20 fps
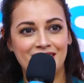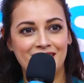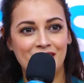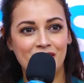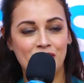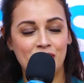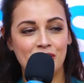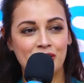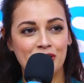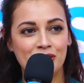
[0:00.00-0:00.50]

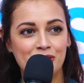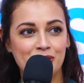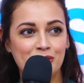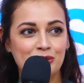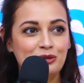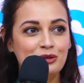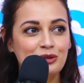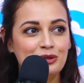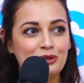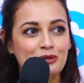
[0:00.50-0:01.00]
or you
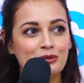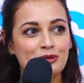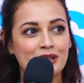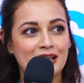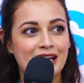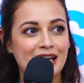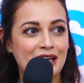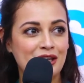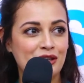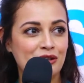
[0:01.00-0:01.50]
don't look
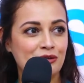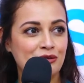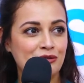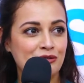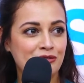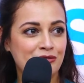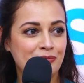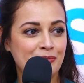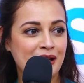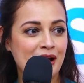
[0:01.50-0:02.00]
like
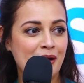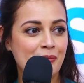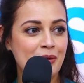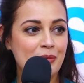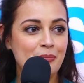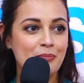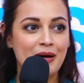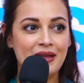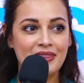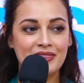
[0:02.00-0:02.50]
you've become a
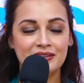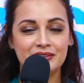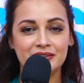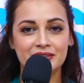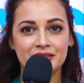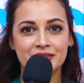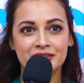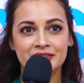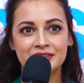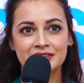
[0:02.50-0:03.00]

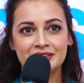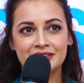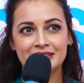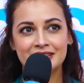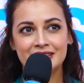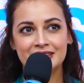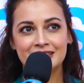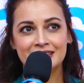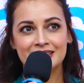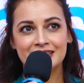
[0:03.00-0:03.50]
mother.
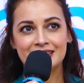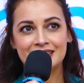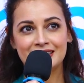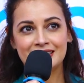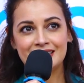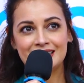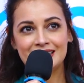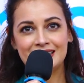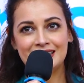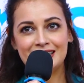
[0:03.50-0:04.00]

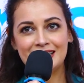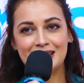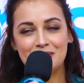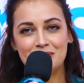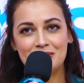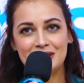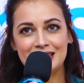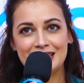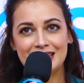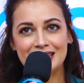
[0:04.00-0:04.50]
And
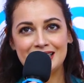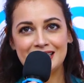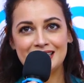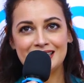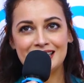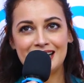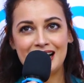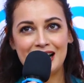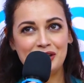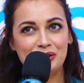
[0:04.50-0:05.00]
I'm like,
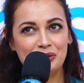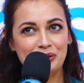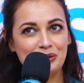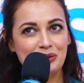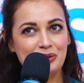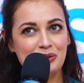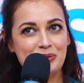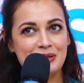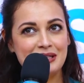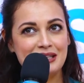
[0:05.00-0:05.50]
I don't
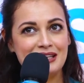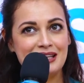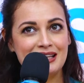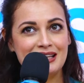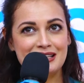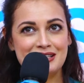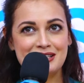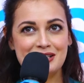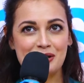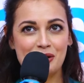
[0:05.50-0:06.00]
know whether
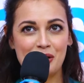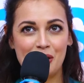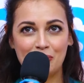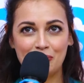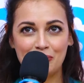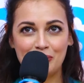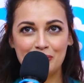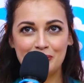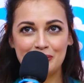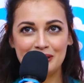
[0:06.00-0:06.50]
that's a
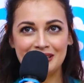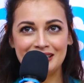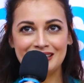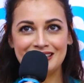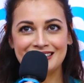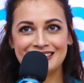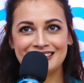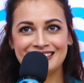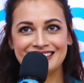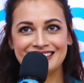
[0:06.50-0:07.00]
compliment,